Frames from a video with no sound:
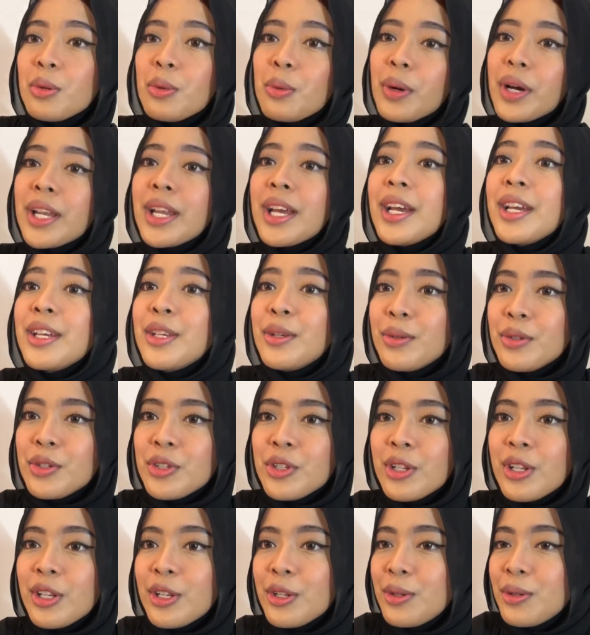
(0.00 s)
what I
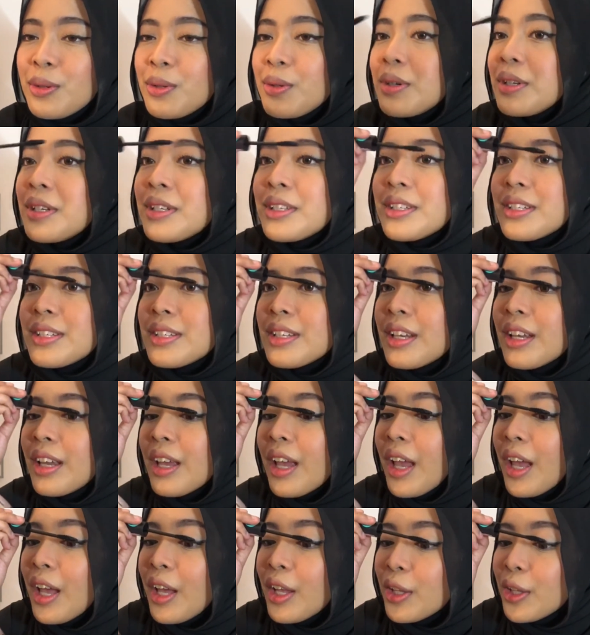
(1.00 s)
usually do is
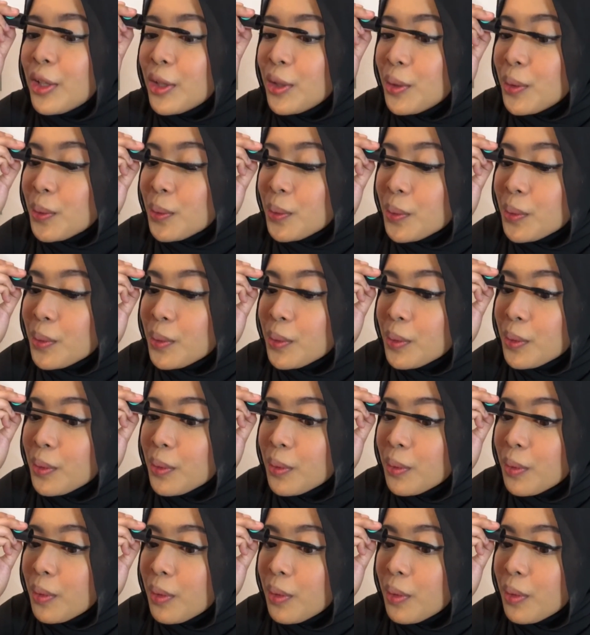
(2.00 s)
to